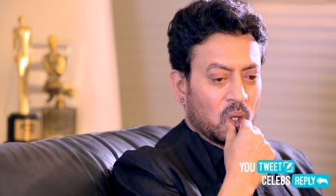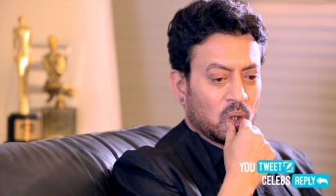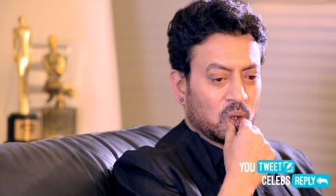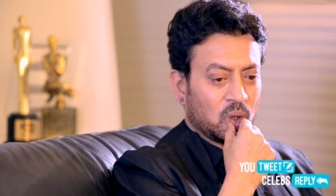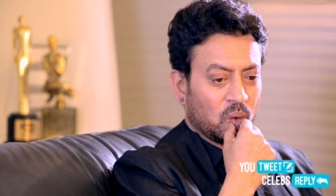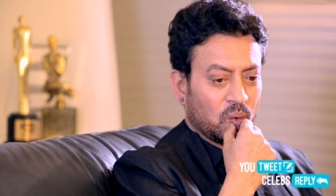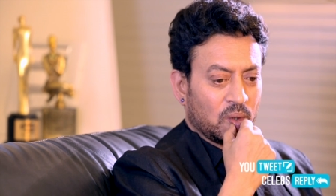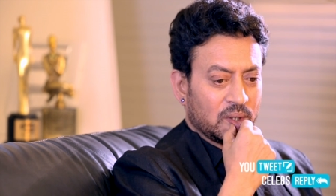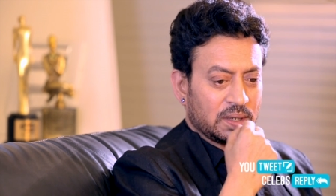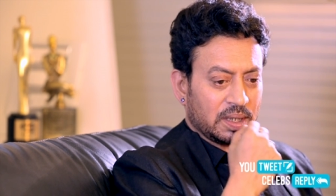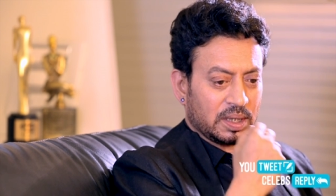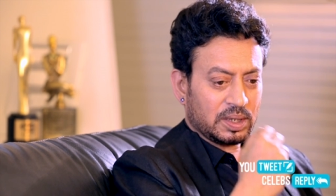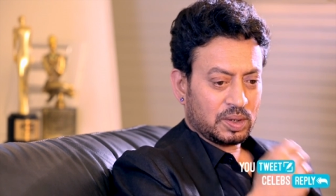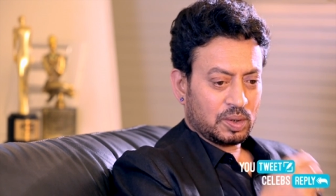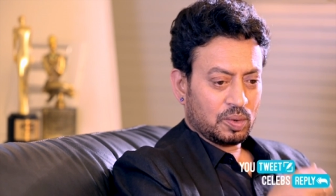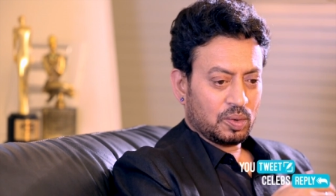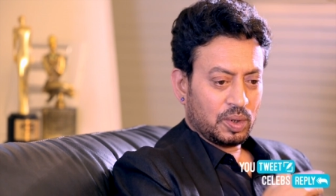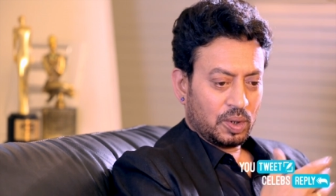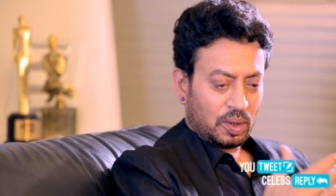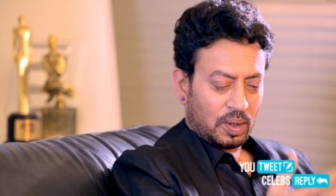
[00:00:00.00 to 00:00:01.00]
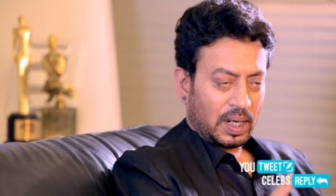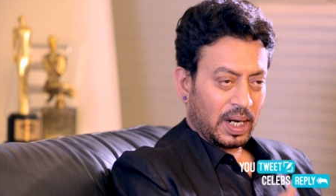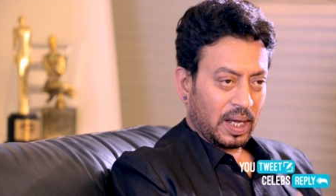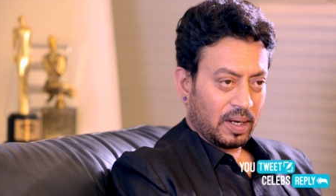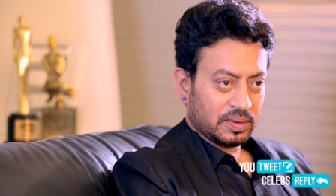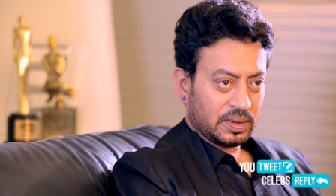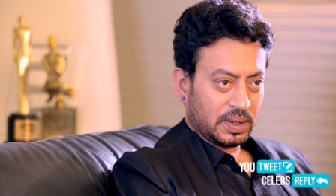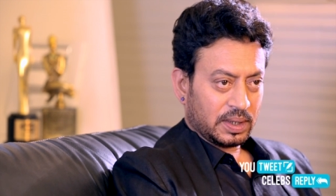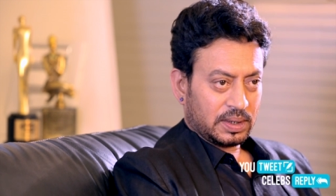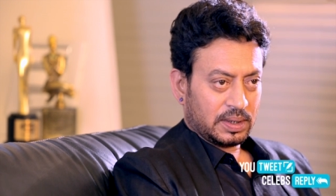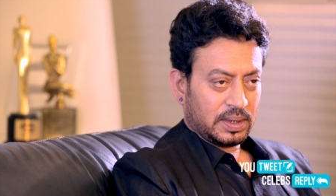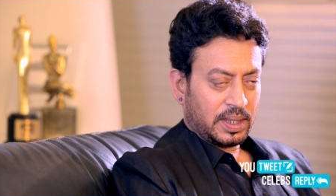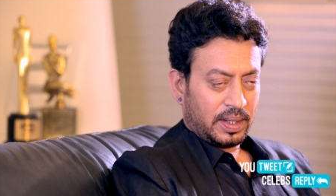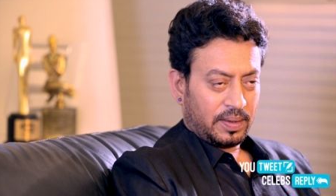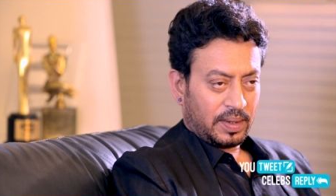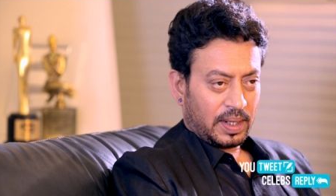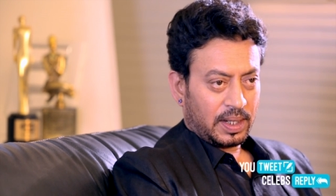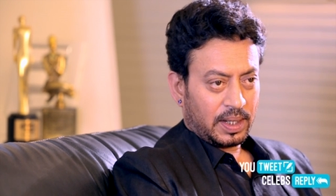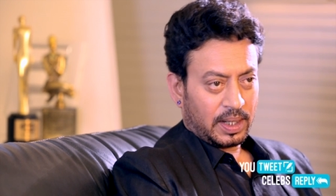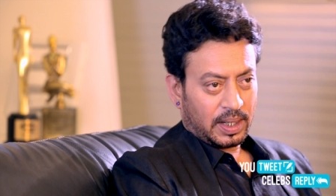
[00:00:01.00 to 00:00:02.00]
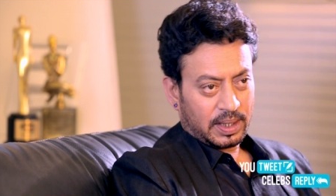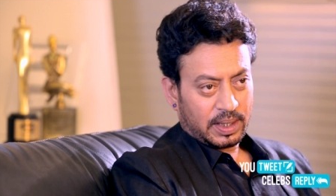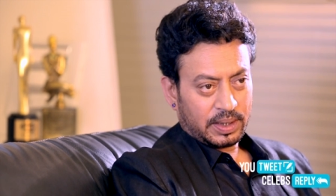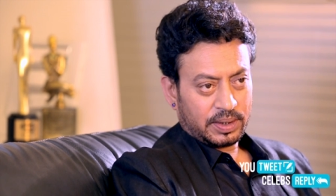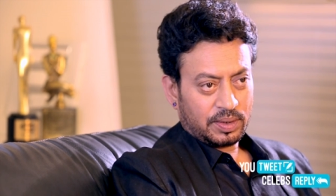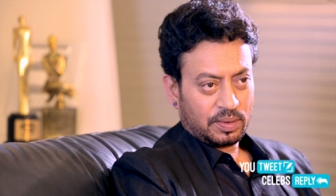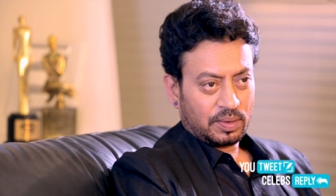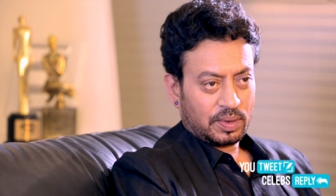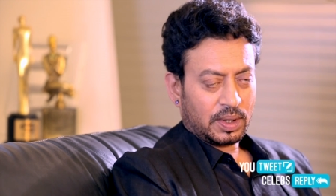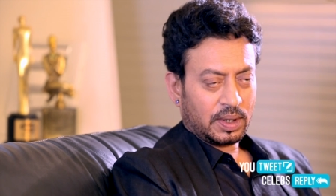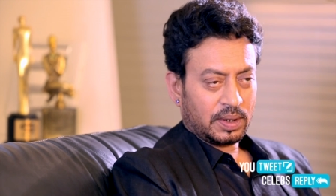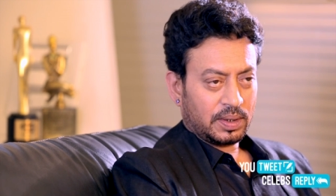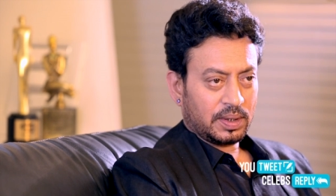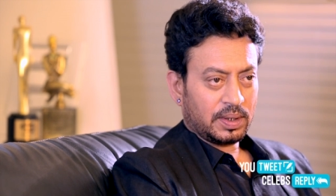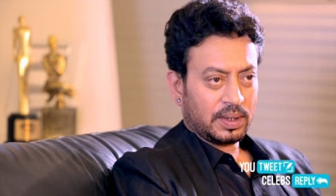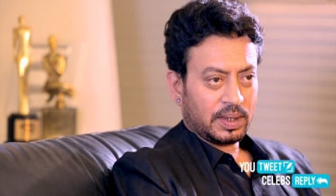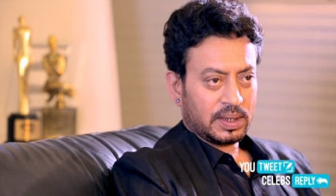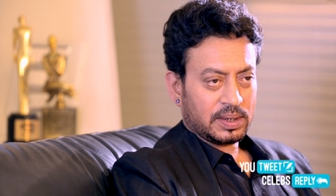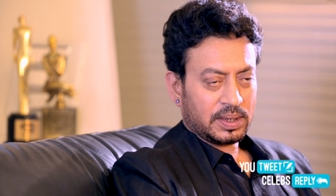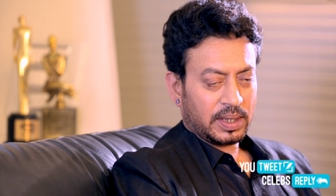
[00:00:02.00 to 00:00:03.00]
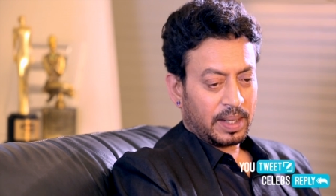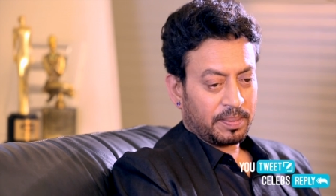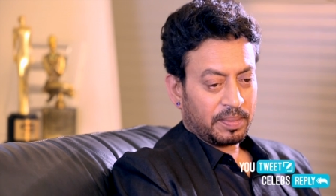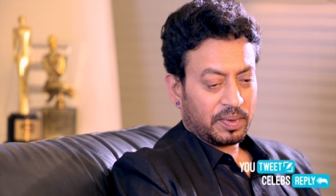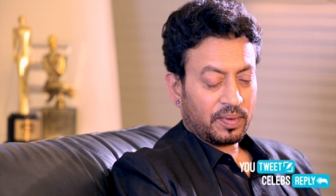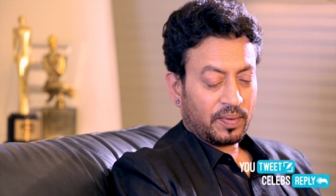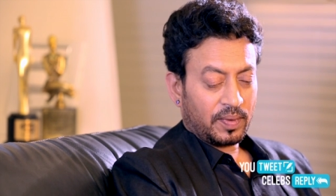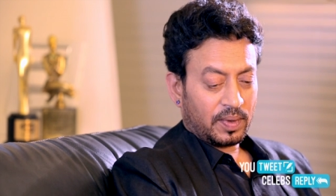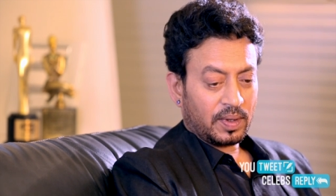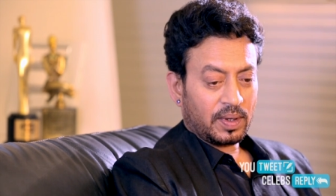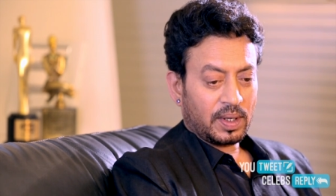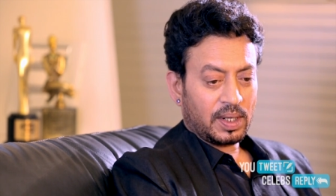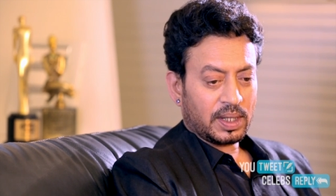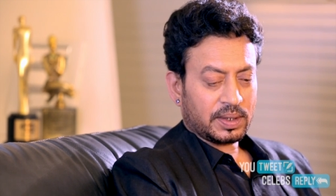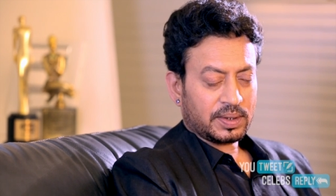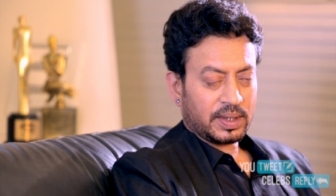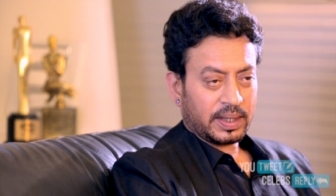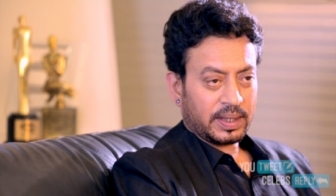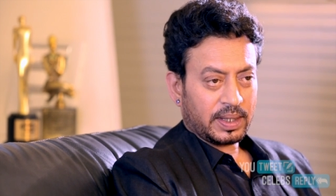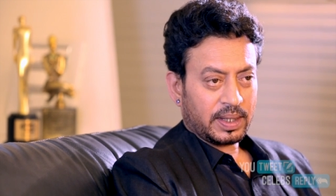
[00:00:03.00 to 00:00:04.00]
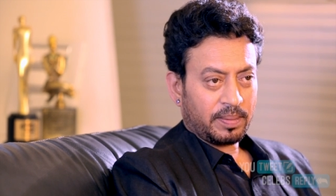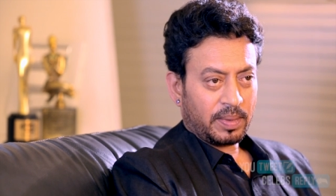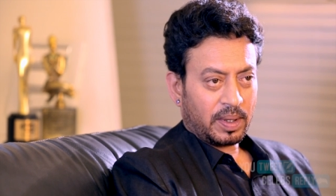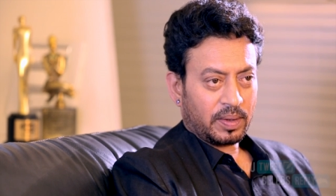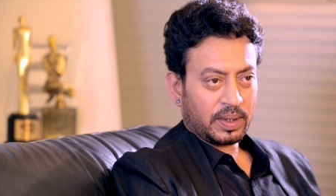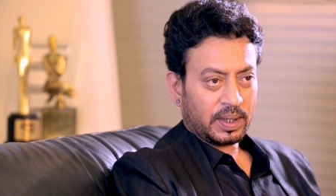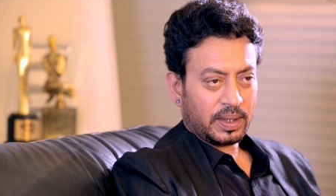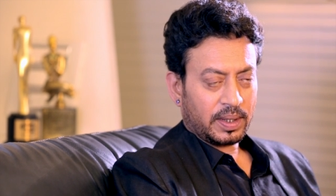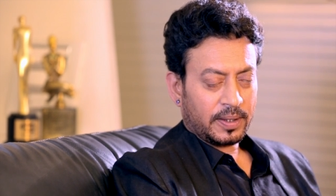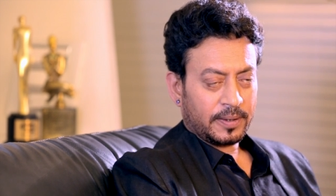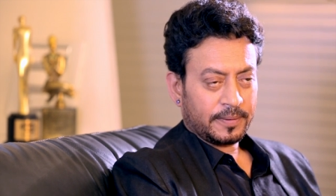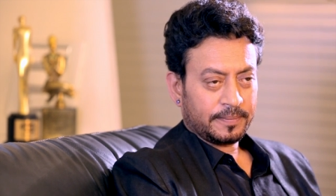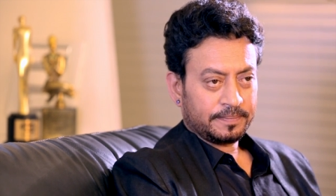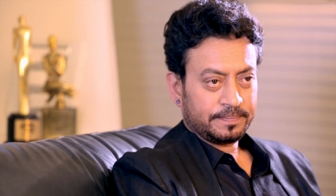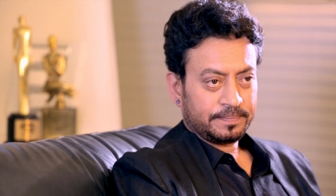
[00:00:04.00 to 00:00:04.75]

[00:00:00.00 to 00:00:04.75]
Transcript: So once the studio allows us, then I'll let you know the details. And I'm really excited about it.